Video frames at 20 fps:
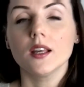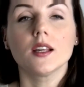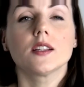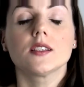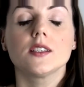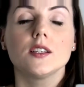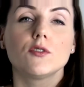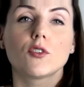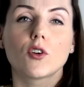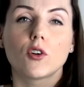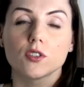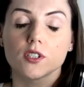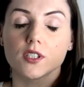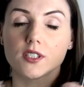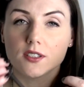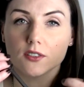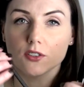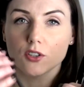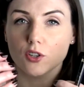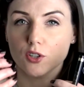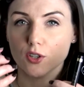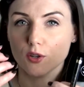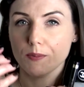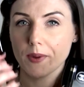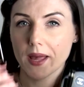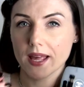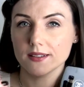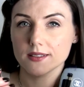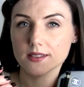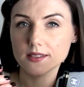So you've still got your
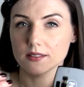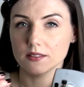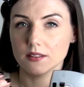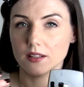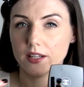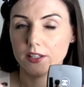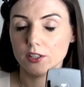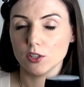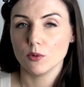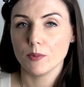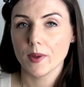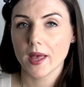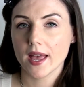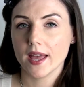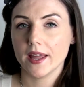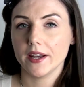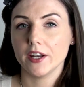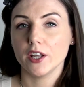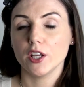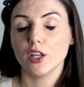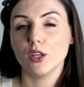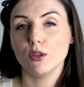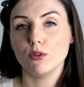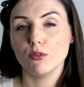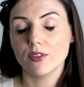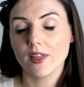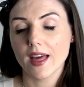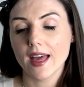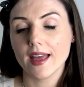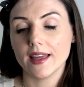pencil and your pen. You
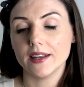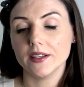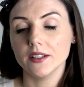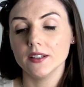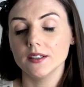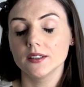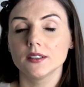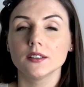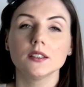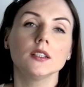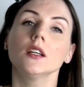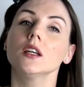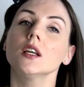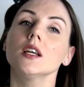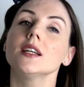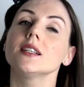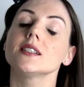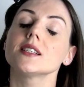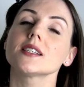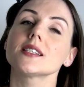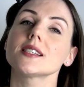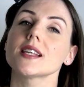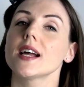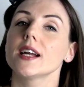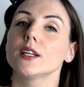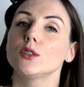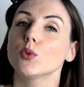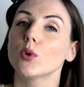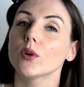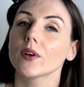then
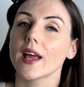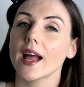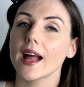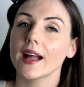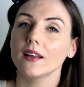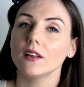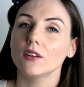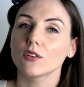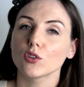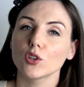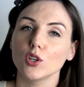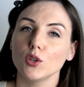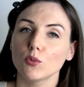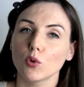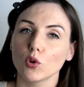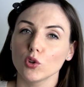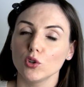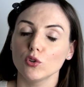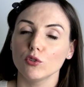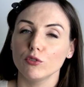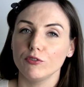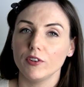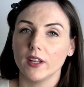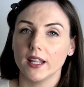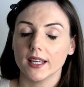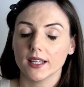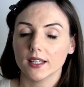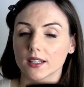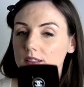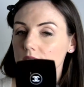decide what angle you want your
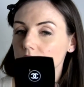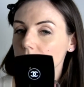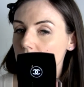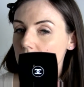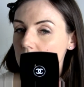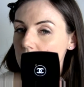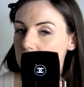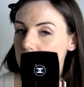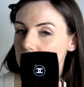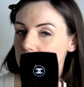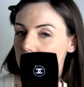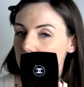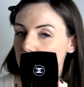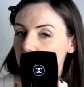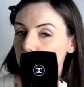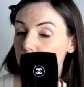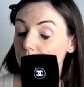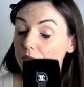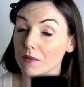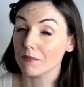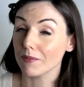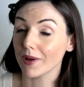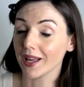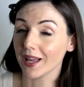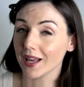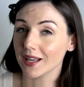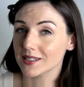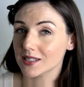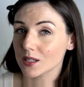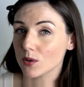flick. So my
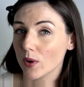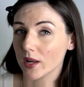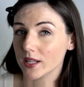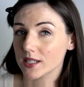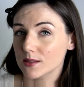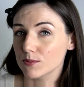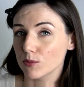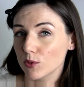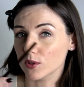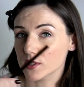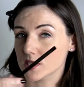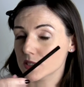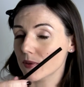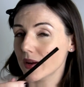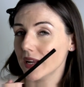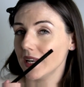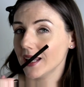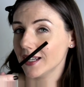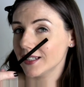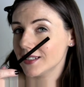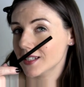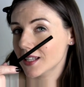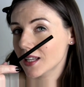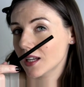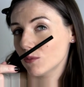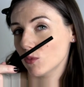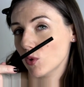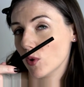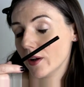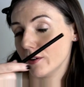eyes are quite small, so I like to
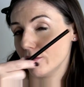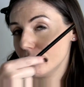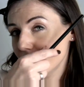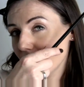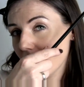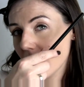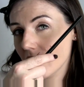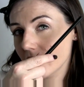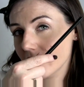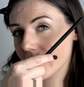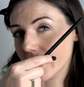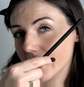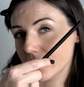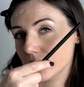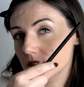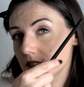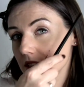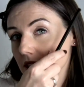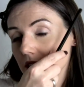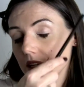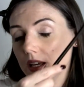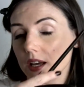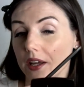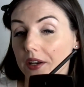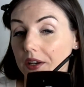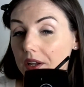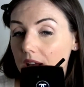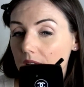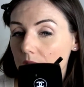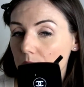come quite far out
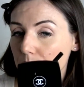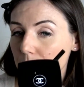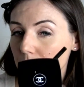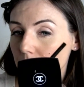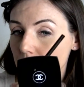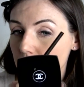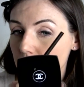and up.